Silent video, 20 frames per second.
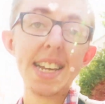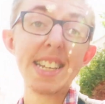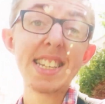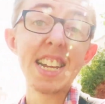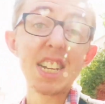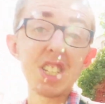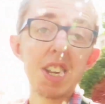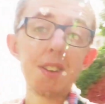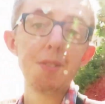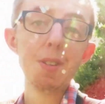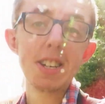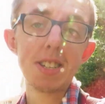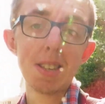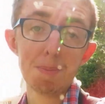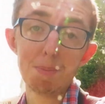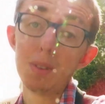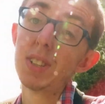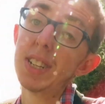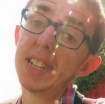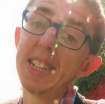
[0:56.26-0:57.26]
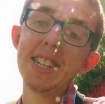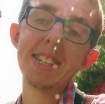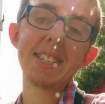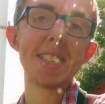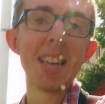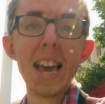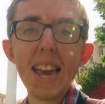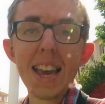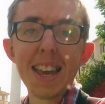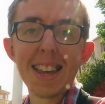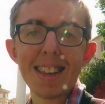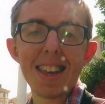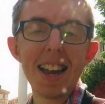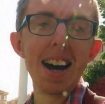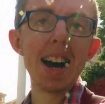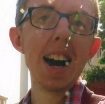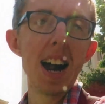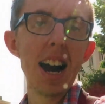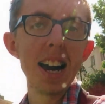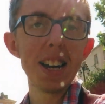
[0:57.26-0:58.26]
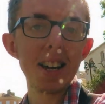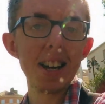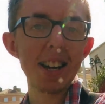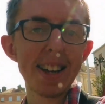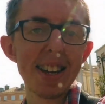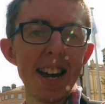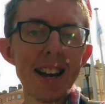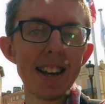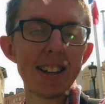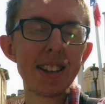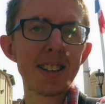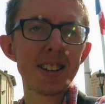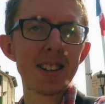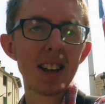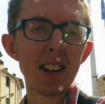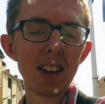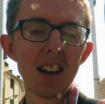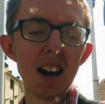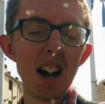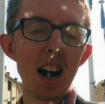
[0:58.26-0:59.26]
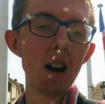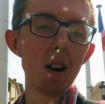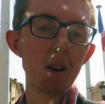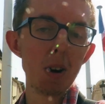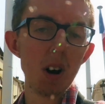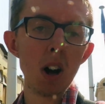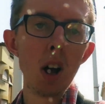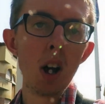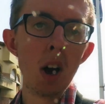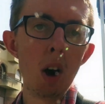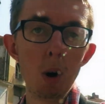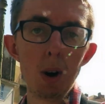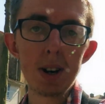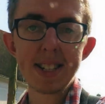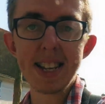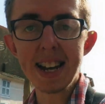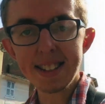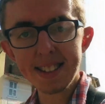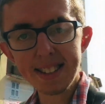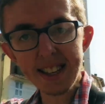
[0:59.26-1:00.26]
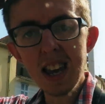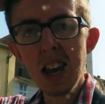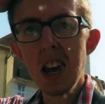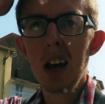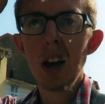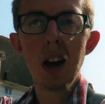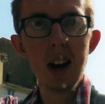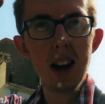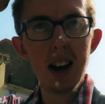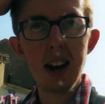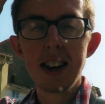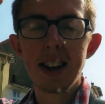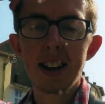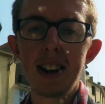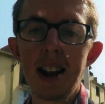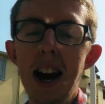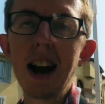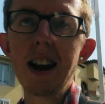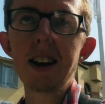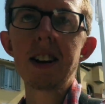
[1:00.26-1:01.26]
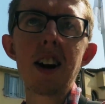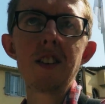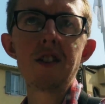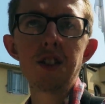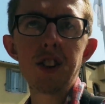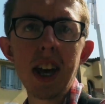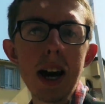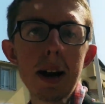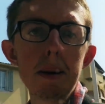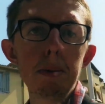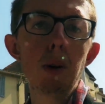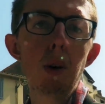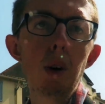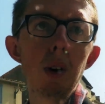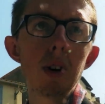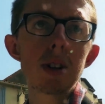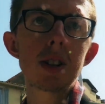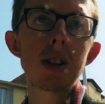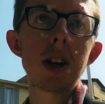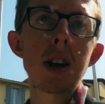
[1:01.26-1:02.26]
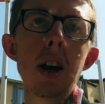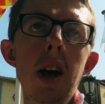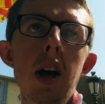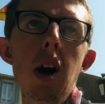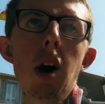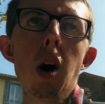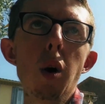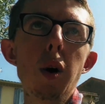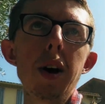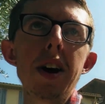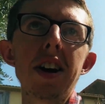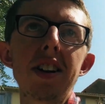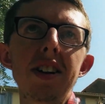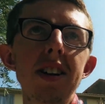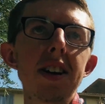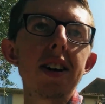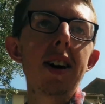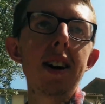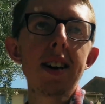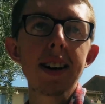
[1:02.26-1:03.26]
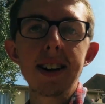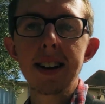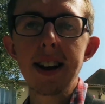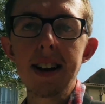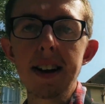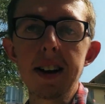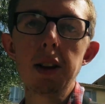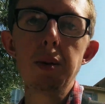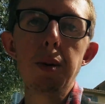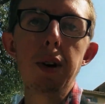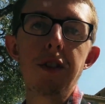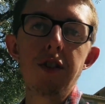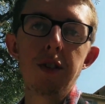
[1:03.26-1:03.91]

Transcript: is actually very simple, is either get a car or a taxi. You can hire a car from the airport, or you can get another one